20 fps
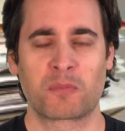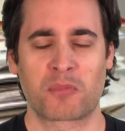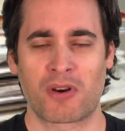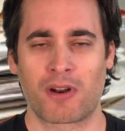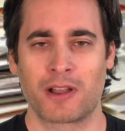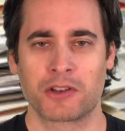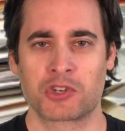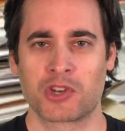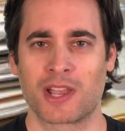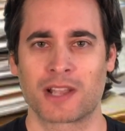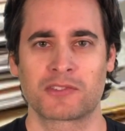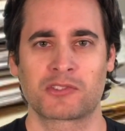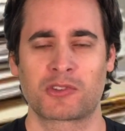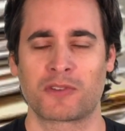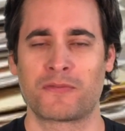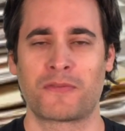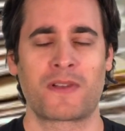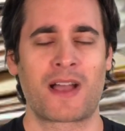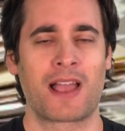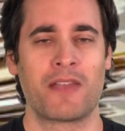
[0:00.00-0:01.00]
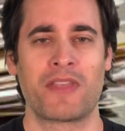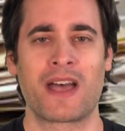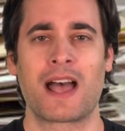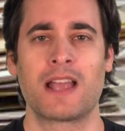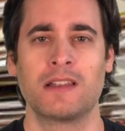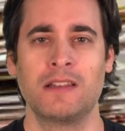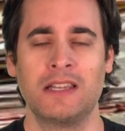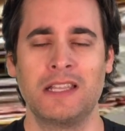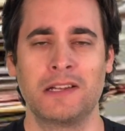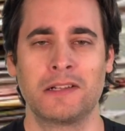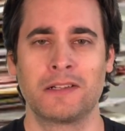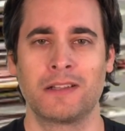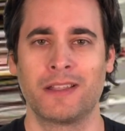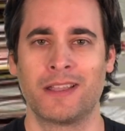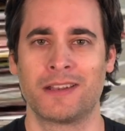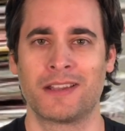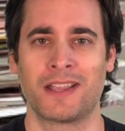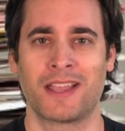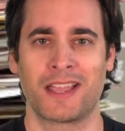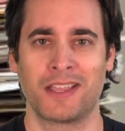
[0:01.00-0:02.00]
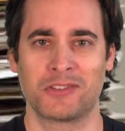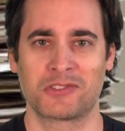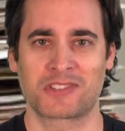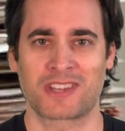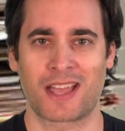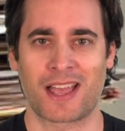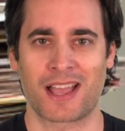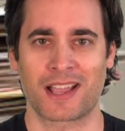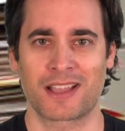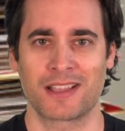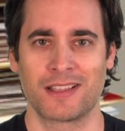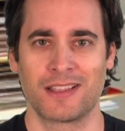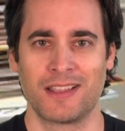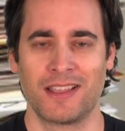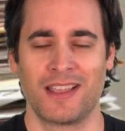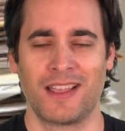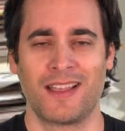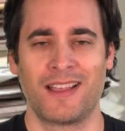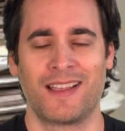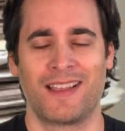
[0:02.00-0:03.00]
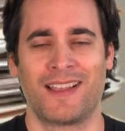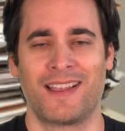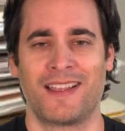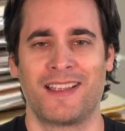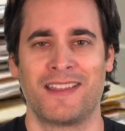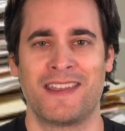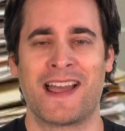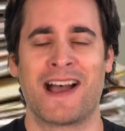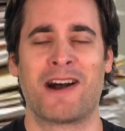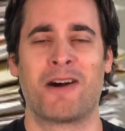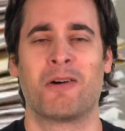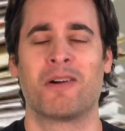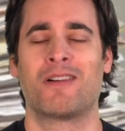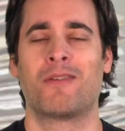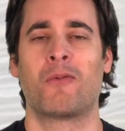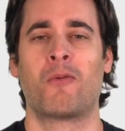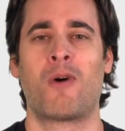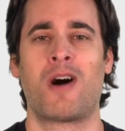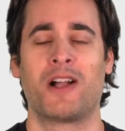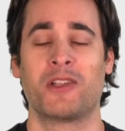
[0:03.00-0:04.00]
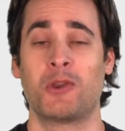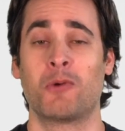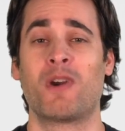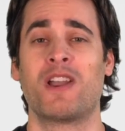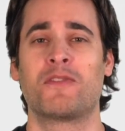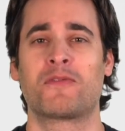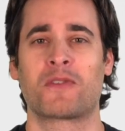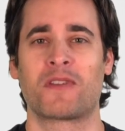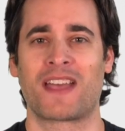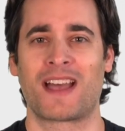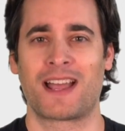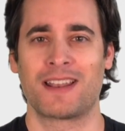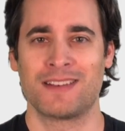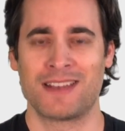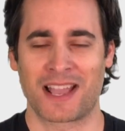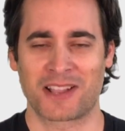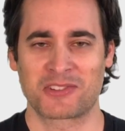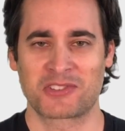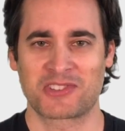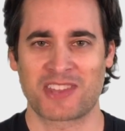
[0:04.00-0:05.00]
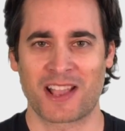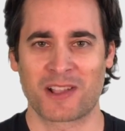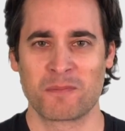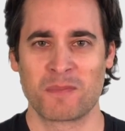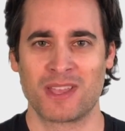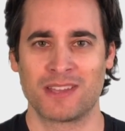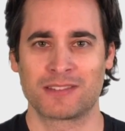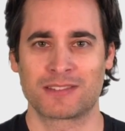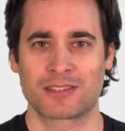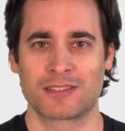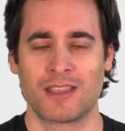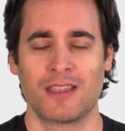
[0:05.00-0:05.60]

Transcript: projects to find that needle in a haystack. Now, while you wait for that next segment,